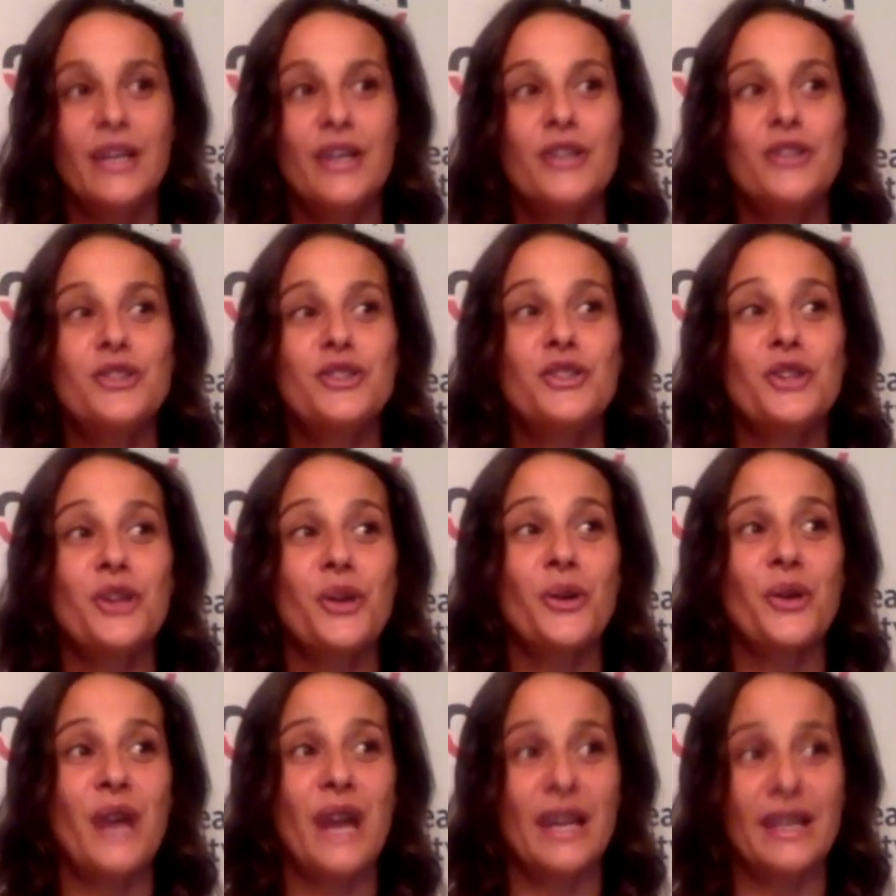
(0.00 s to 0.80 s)

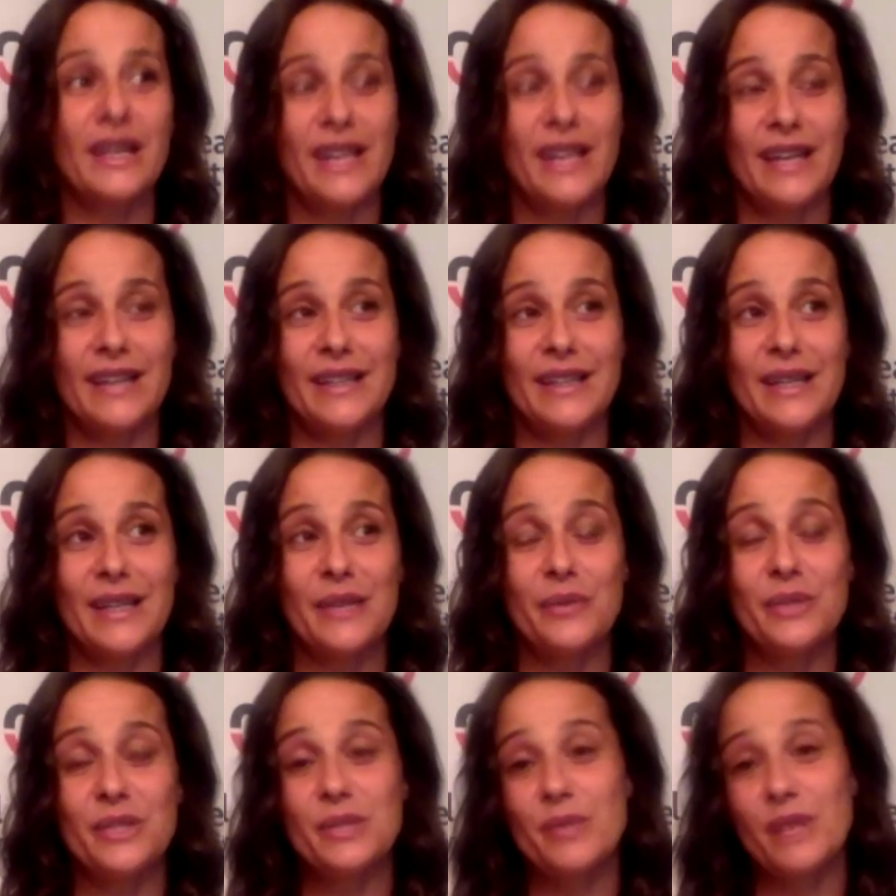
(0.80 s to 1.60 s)
So again, it
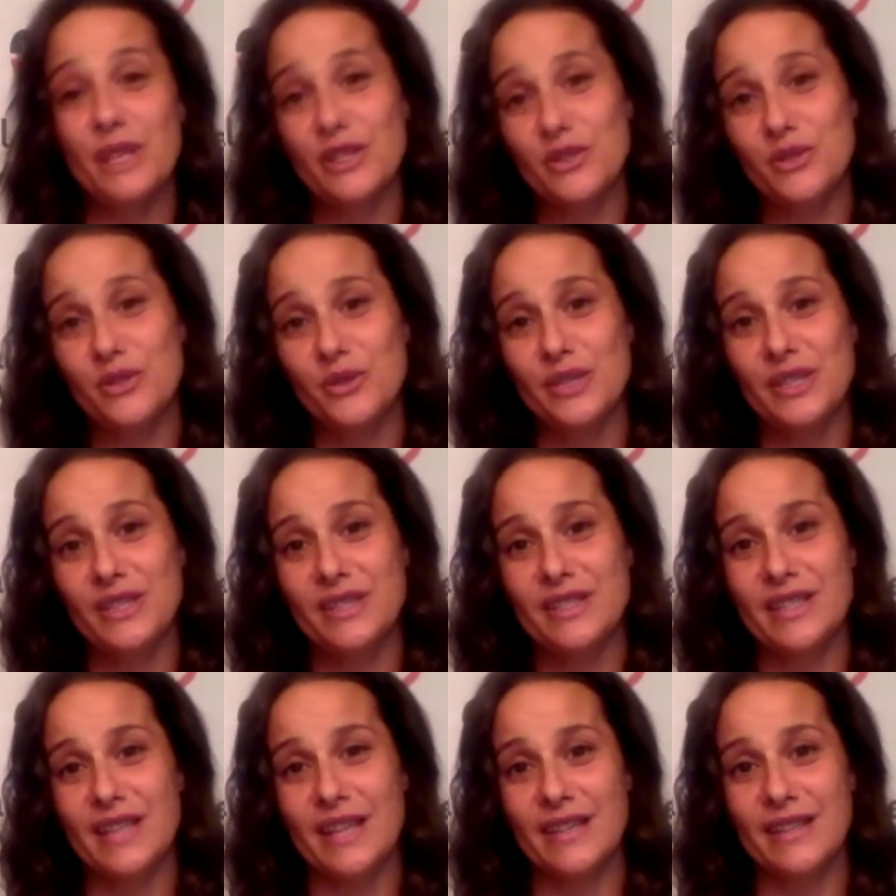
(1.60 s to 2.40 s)
was my
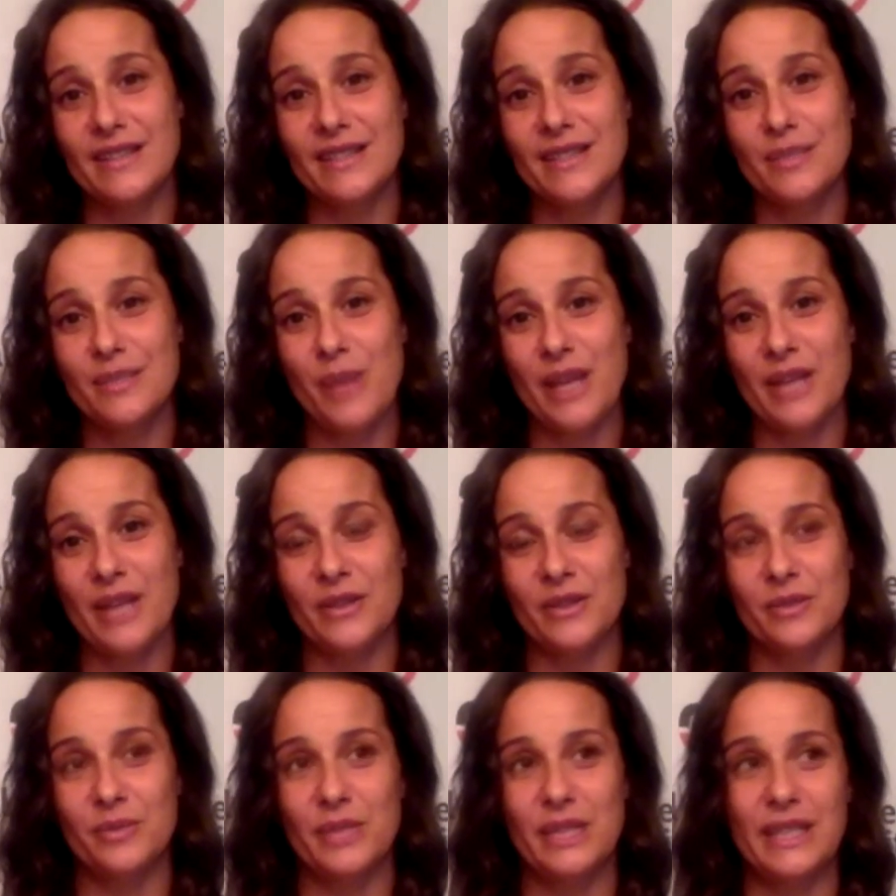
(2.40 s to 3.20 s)
students that
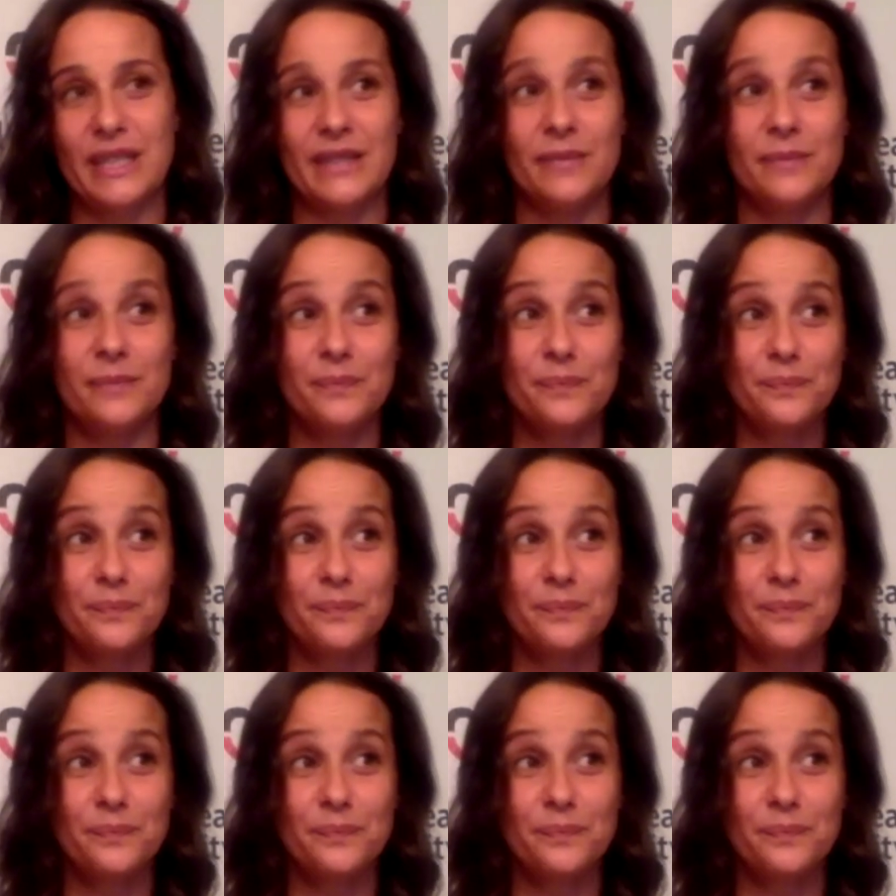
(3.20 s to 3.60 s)
inspired me.